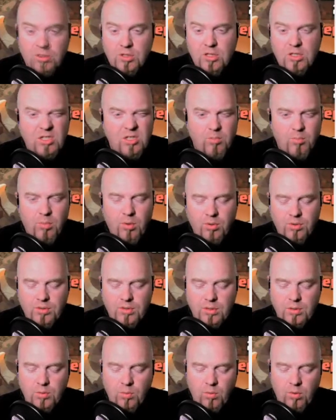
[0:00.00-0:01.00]
She still
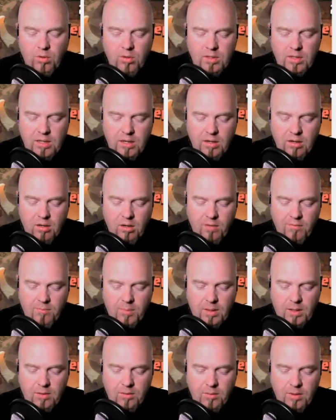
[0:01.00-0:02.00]
pulls this war attack off,
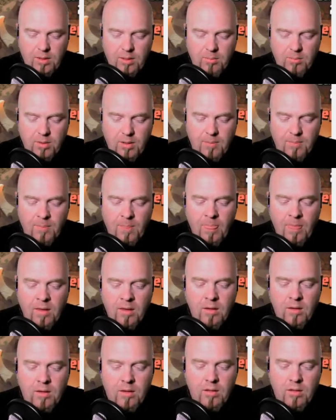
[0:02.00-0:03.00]
by the way, but
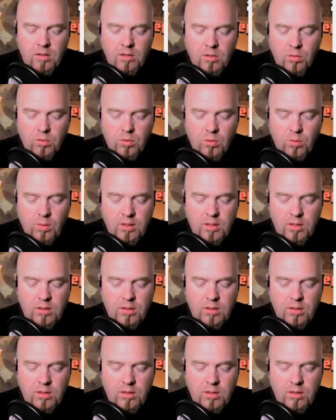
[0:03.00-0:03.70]
you want to